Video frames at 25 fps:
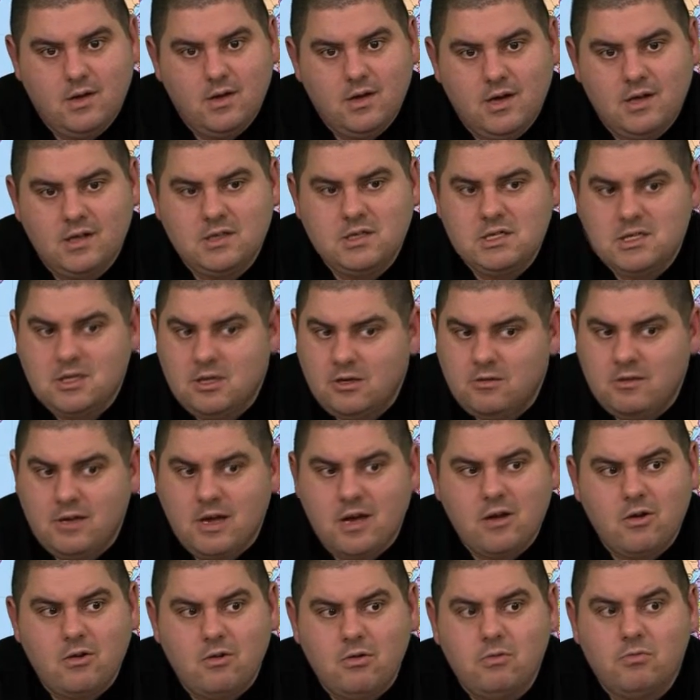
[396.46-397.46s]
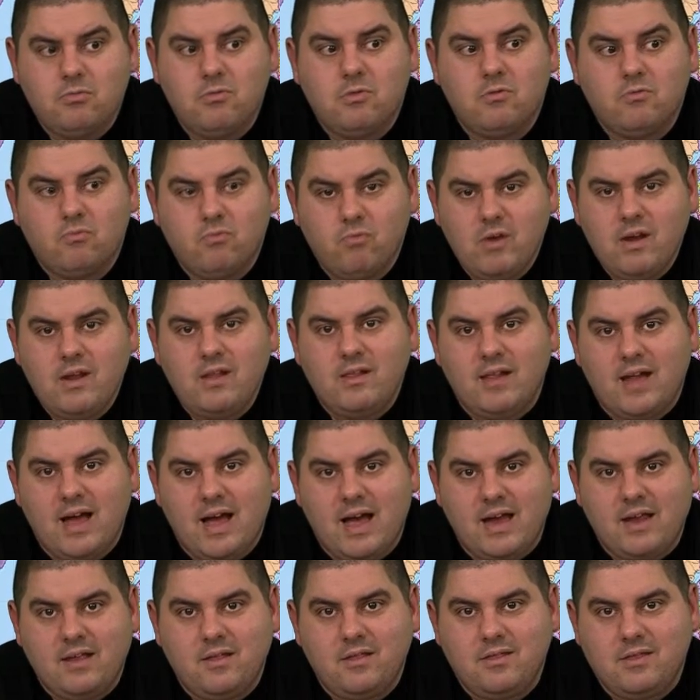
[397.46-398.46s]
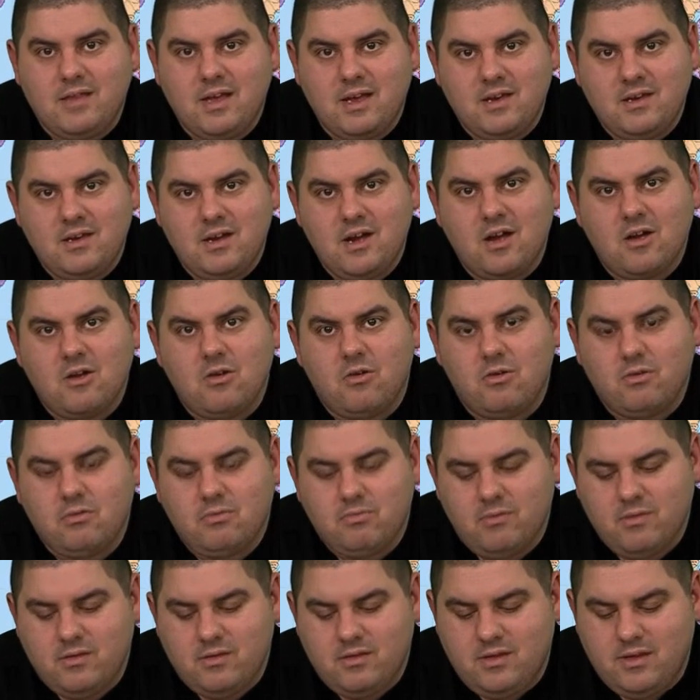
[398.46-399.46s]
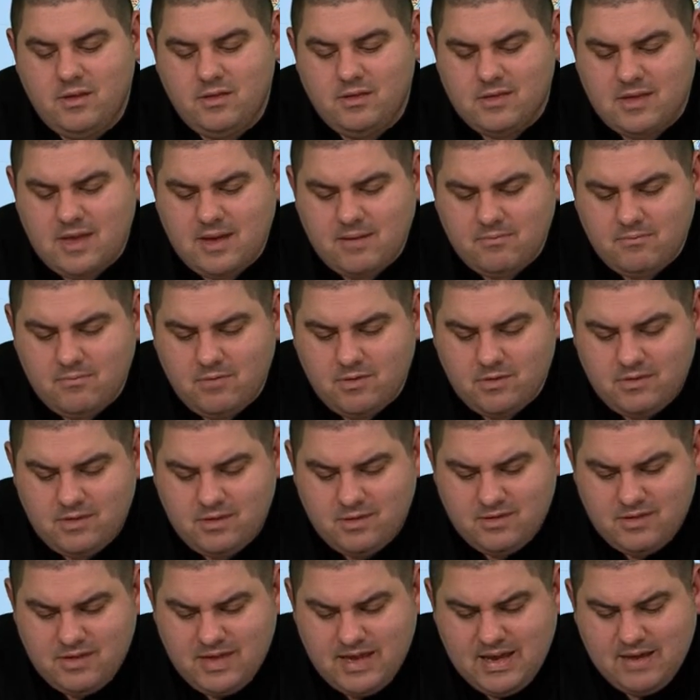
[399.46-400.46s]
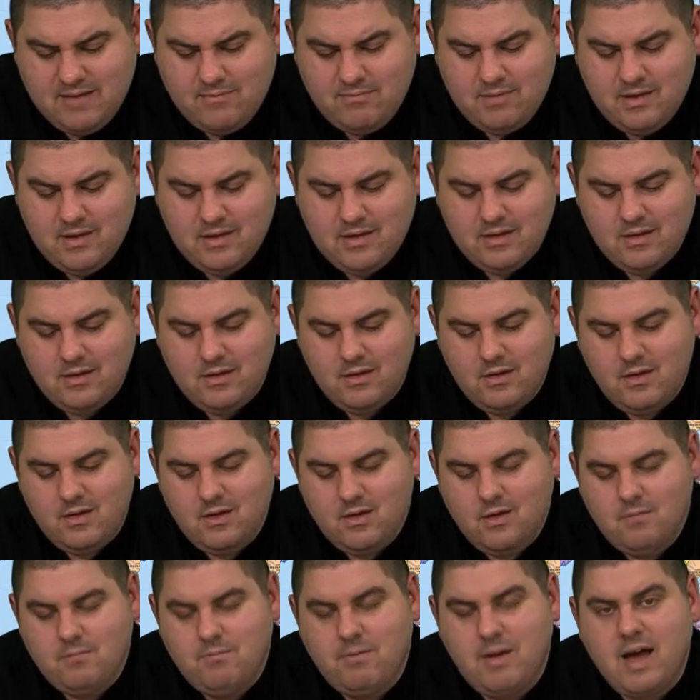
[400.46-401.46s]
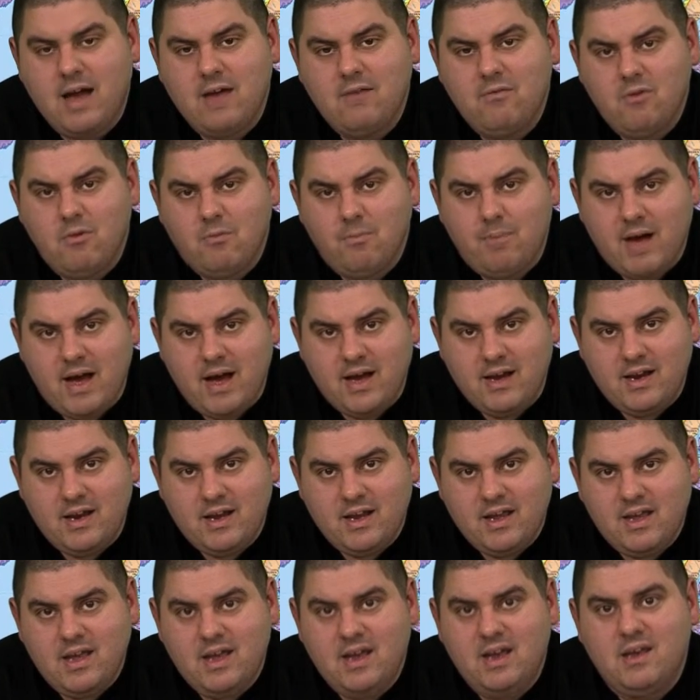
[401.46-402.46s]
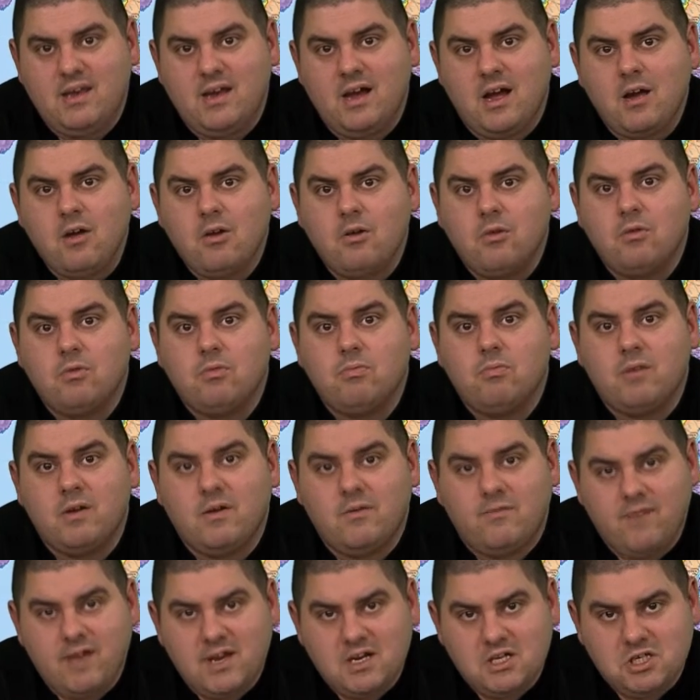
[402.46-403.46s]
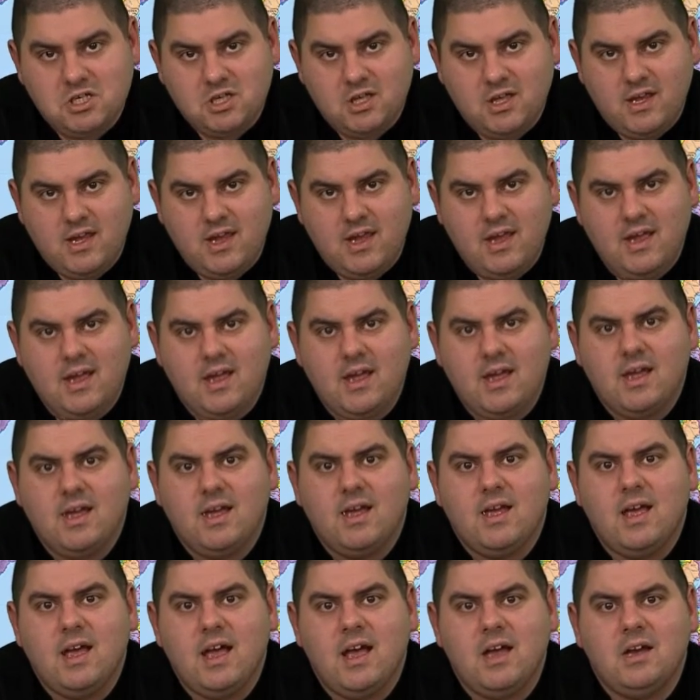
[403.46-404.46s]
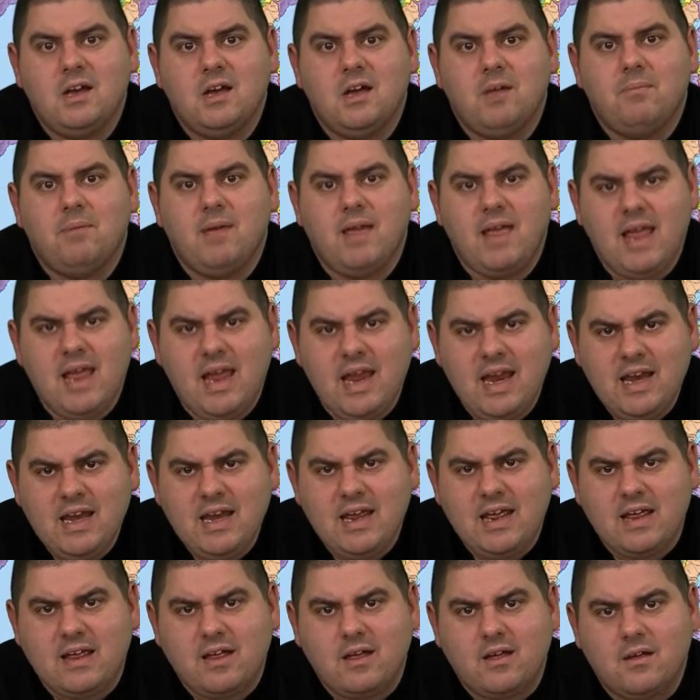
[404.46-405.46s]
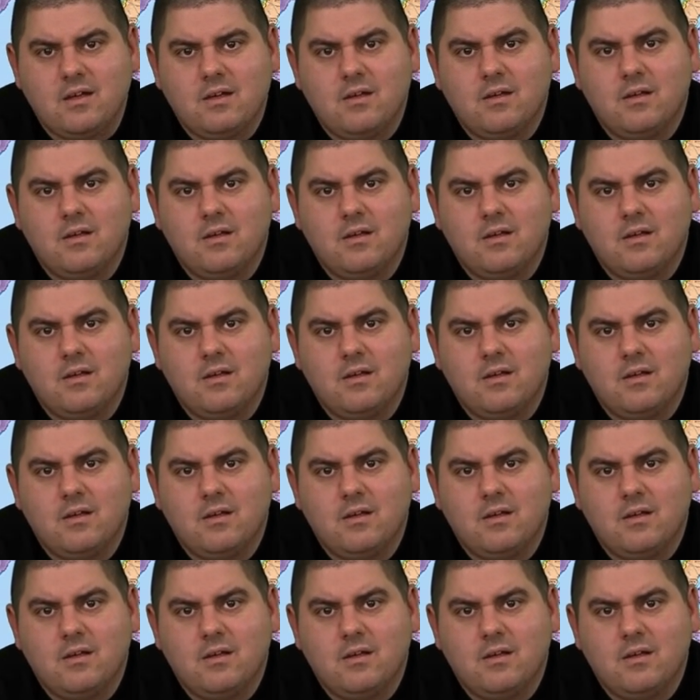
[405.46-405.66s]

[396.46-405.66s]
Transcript: until Knuckles would realize that Knuckles was, dece was deceived by Robotnik, and Knuckles would eventually end up aiding